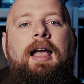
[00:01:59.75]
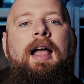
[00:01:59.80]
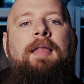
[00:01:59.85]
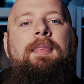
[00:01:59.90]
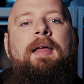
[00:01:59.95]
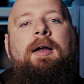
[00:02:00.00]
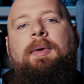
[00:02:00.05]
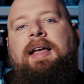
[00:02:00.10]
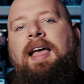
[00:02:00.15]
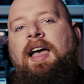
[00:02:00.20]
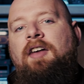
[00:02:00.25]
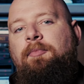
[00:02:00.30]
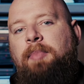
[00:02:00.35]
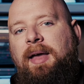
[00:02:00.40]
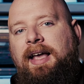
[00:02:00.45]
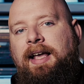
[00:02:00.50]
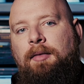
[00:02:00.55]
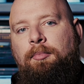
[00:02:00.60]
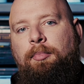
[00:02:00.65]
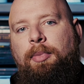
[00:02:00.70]
And then we have
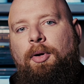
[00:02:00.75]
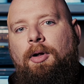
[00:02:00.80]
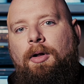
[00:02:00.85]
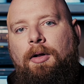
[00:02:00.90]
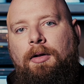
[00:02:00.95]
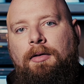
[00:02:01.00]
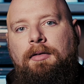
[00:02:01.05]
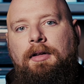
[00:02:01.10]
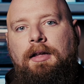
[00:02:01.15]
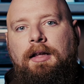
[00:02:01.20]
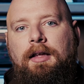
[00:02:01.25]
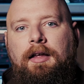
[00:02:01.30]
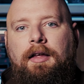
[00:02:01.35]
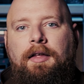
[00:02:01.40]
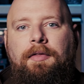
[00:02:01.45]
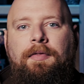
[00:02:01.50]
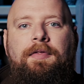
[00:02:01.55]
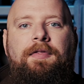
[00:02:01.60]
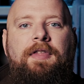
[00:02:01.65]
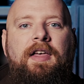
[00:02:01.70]
Pick and Pull.
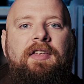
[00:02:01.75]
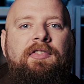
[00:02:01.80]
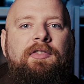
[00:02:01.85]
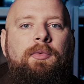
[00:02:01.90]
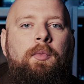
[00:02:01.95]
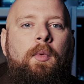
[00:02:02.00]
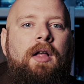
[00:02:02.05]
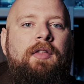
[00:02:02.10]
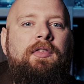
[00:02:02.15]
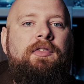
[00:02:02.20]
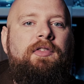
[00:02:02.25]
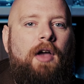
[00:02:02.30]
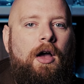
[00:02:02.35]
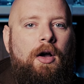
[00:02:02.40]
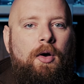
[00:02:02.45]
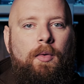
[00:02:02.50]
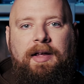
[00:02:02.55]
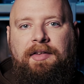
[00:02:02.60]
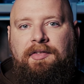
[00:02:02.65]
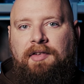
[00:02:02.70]
This one's
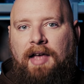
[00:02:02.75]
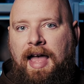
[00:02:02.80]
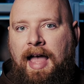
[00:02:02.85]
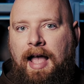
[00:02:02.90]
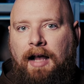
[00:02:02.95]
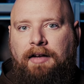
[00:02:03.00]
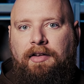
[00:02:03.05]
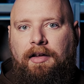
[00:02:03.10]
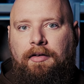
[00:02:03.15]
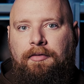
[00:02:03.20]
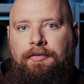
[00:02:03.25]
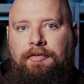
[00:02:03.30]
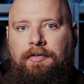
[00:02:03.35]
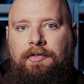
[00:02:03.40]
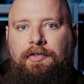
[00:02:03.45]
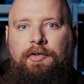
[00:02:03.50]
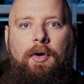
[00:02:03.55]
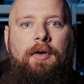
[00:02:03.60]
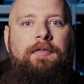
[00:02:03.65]
always active, so